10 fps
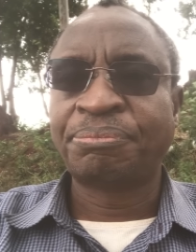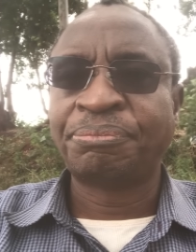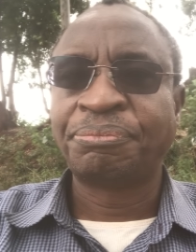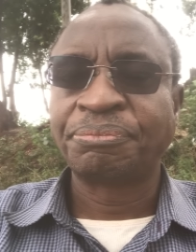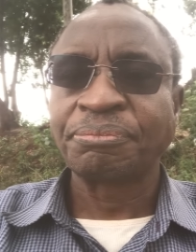
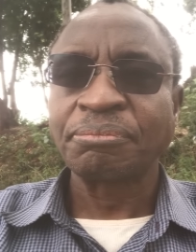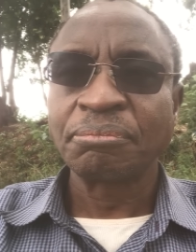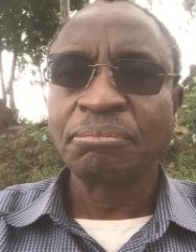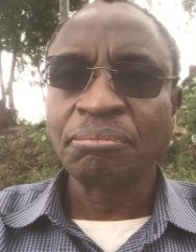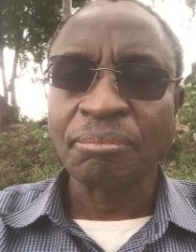
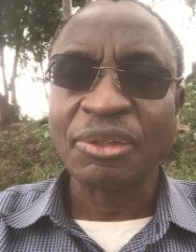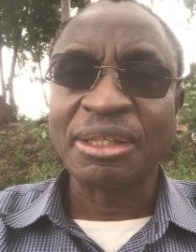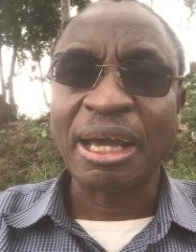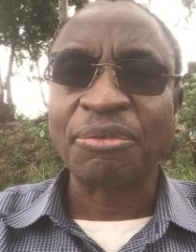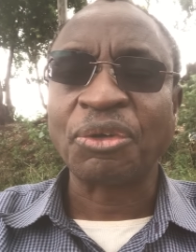
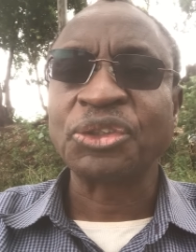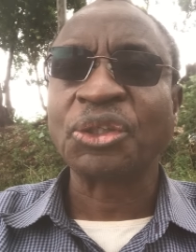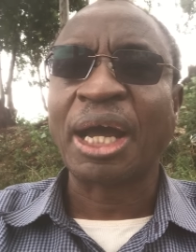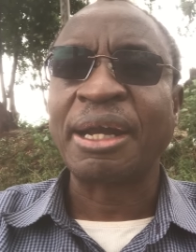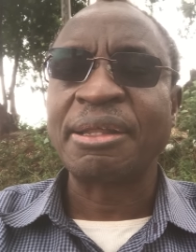they have
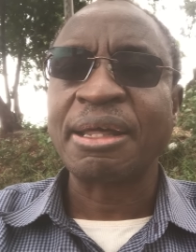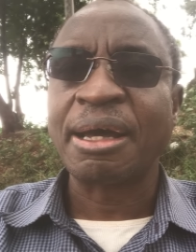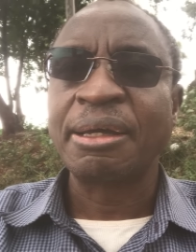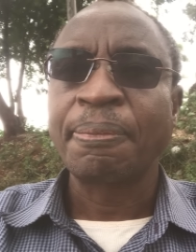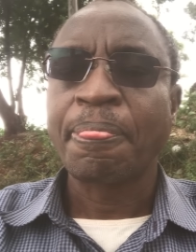also another